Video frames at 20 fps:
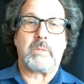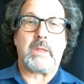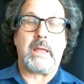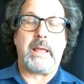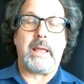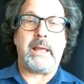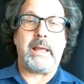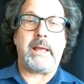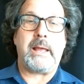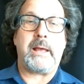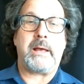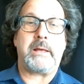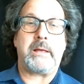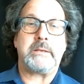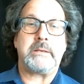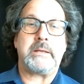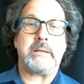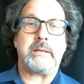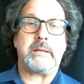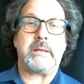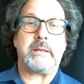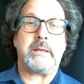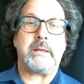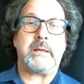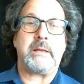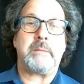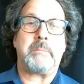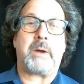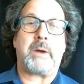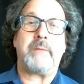And in
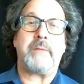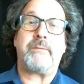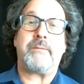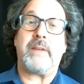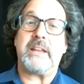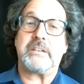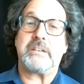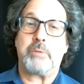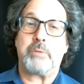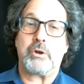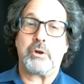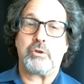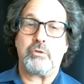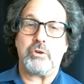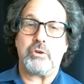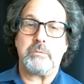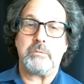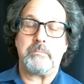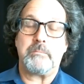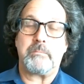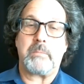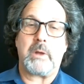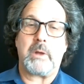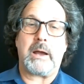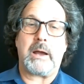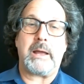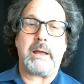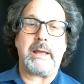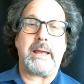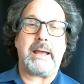my Facebook group,
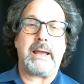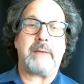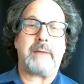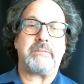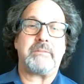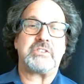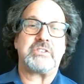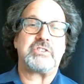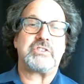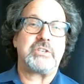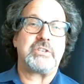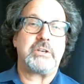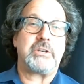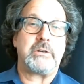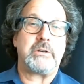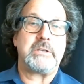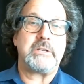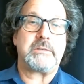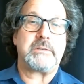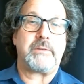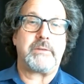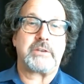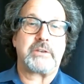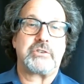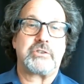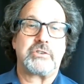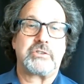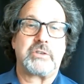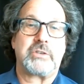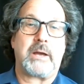I have a series of
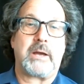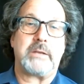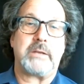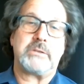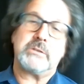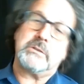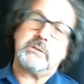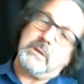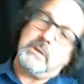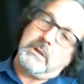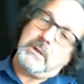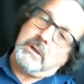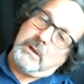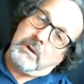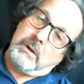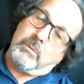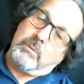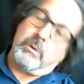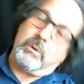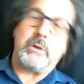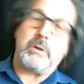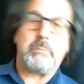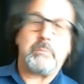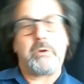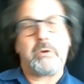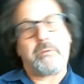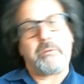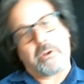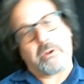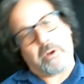exercises where you're
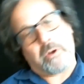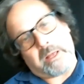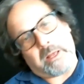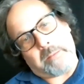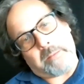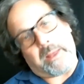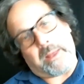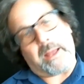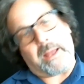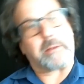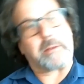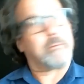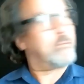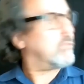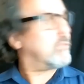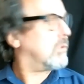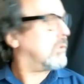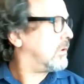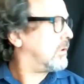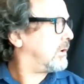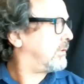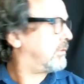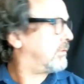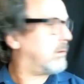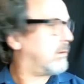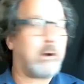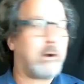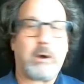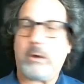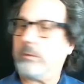moving your head back and forth,
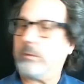all the